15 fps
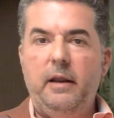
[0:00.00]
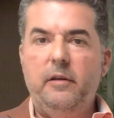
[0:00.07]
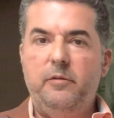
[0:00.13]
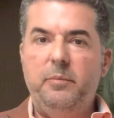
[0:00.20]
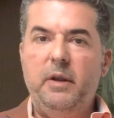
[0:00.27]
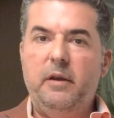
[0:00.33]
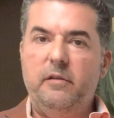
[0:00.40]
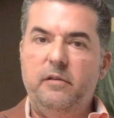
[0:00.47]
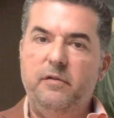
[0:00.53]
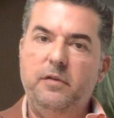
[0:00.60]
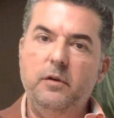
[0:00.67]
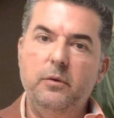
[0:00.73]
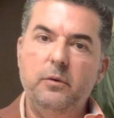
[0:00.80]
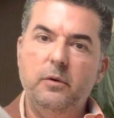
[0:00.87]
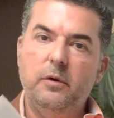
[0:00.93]
is because if
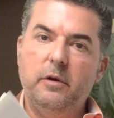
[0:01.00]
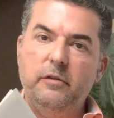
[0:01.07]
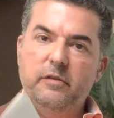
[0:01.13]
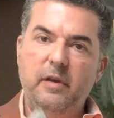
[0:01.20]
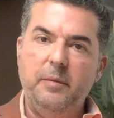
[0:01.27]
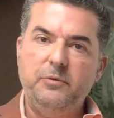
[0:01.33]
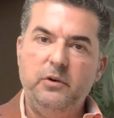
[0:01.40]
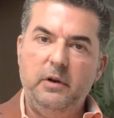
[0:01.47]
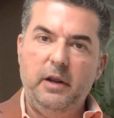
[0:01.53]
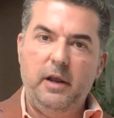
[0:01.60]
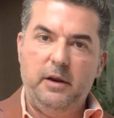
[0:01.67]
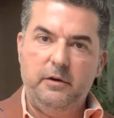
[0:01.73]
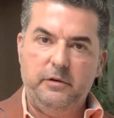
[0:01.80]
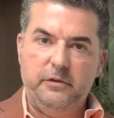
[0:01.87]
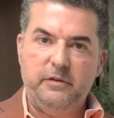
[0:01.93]
you conceptually
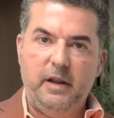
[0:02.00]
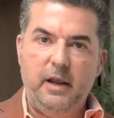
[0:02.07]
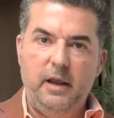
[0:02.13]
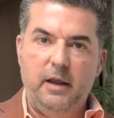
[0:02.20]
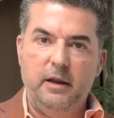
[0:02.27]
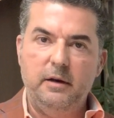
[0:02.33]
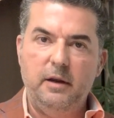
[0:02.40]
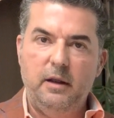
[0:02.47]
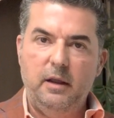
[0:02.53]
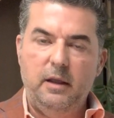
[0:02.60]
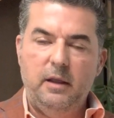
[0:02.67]
understand